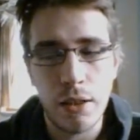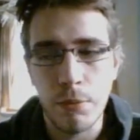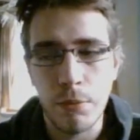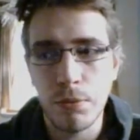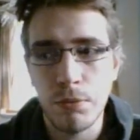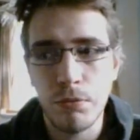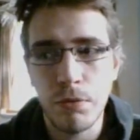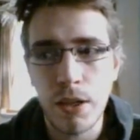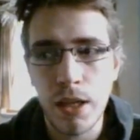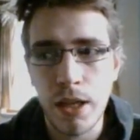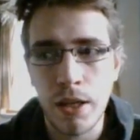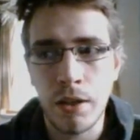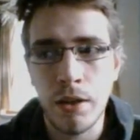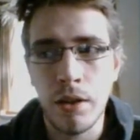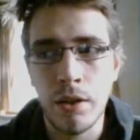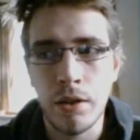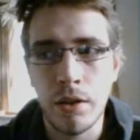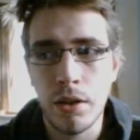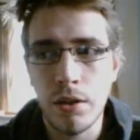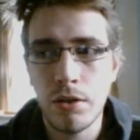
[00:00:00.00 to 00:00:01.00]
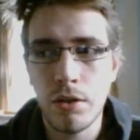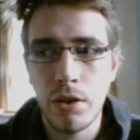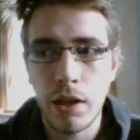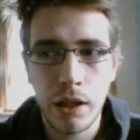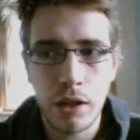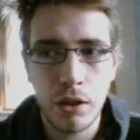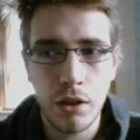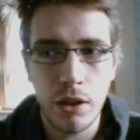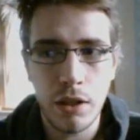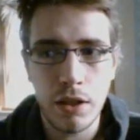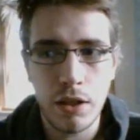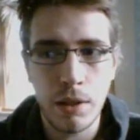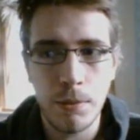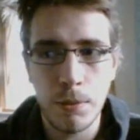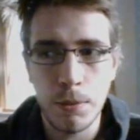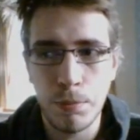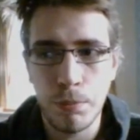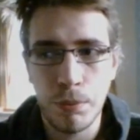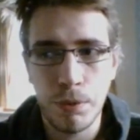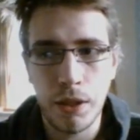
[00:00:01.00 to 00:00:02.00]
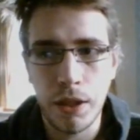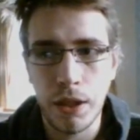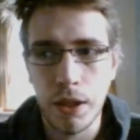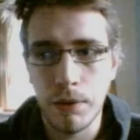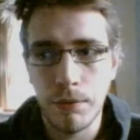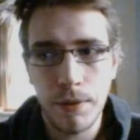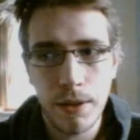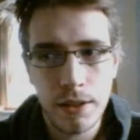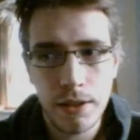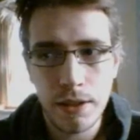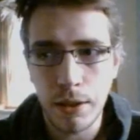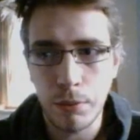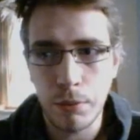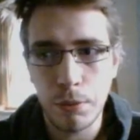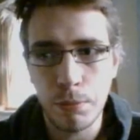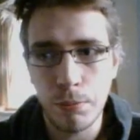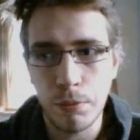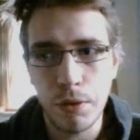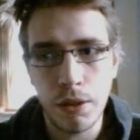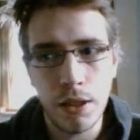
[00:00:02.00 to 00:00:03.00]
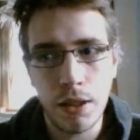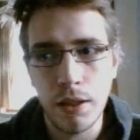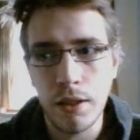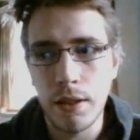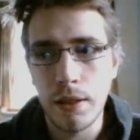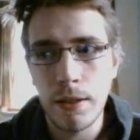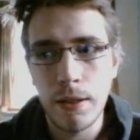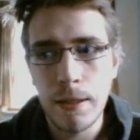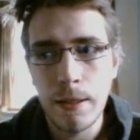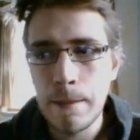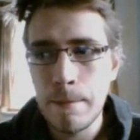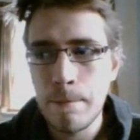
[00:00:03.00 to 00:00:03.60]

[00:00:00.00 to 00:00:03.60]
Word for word: It was really good. The psychology was brilliant. The wrestling was brilliant.